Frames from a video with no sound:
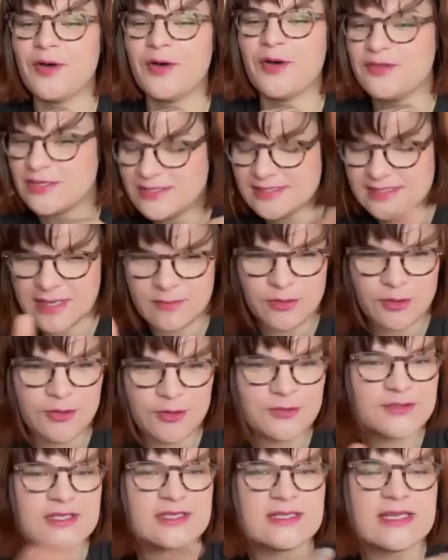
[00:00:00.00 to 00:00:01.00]
Seb, you
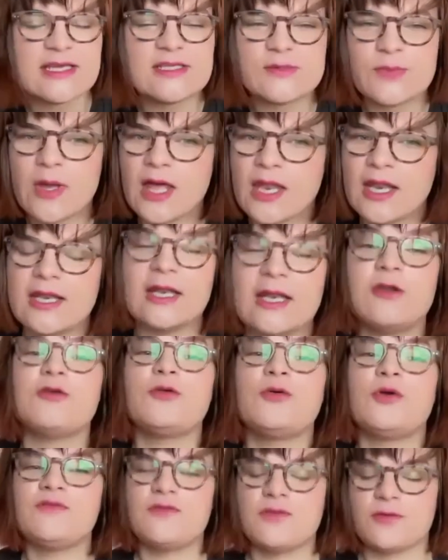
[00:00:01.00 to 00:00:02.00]
use it as well, and I don't know
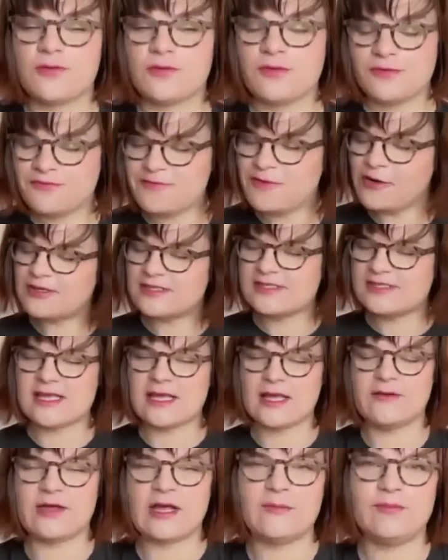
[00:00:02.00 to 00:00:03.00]
if the folks
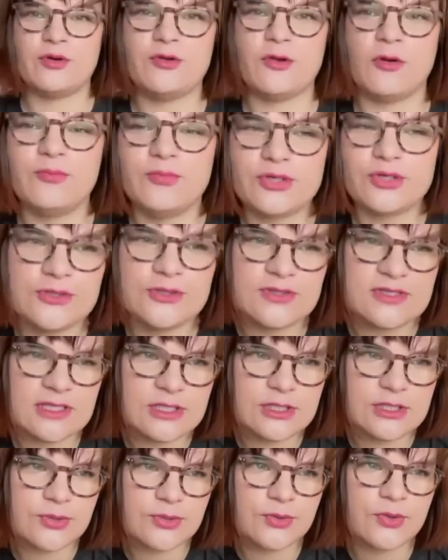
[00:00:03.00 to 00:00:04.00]
at Bottlebooks use it
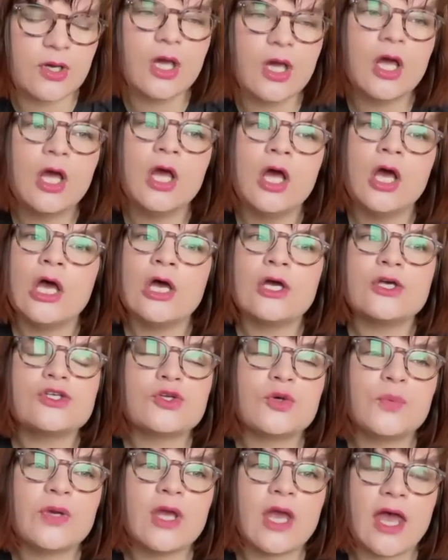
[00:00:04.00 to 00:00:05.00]
too. So
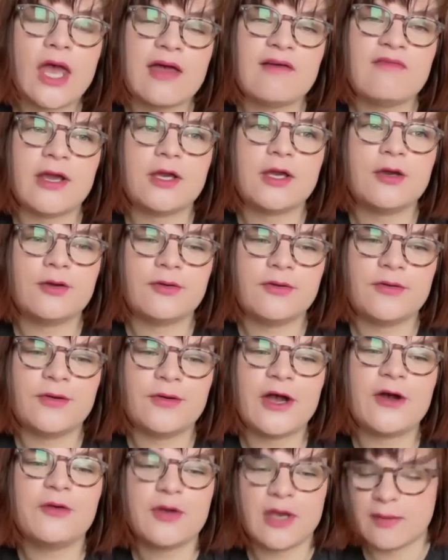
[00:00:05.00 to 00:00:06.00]
we have like,
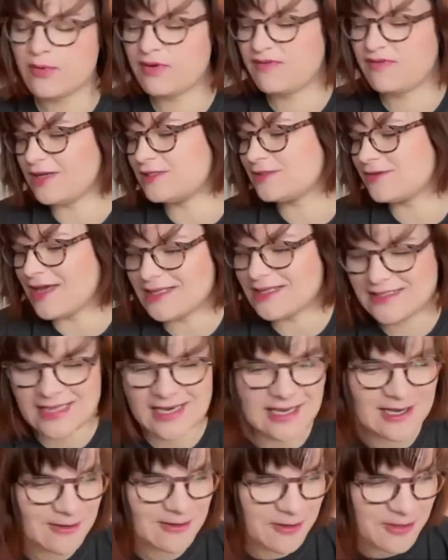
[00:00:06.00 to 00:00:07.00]
okay, perfect. So
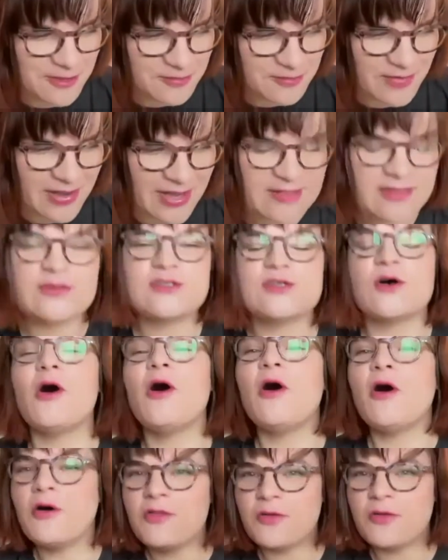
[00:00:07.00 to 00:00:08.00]
Asana all the way. There's
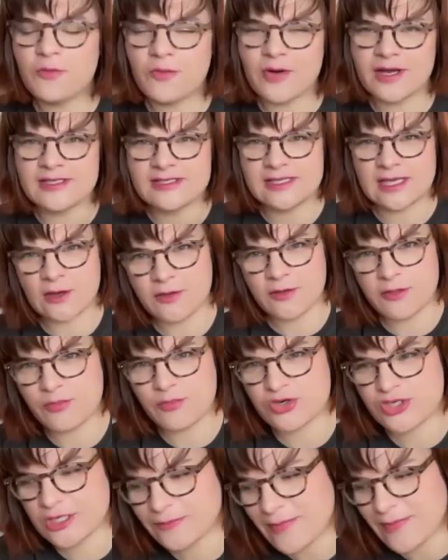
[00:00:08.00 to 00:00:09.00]
other ones, like other
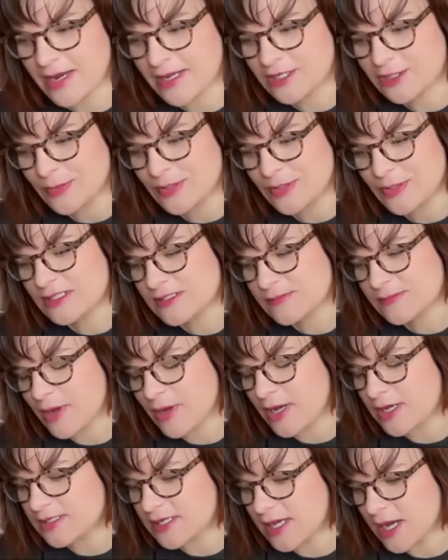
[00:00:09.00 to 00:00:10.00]
project managements,
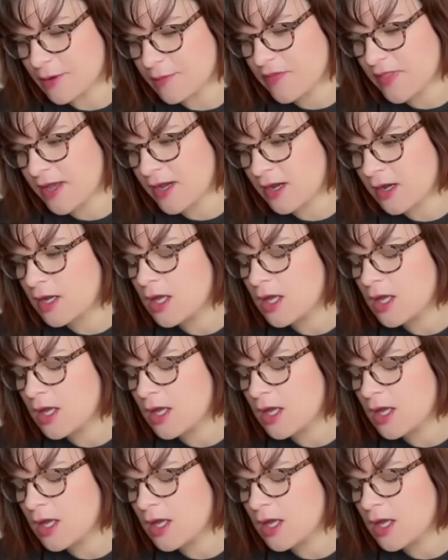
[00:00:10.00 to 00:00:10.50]
but out there.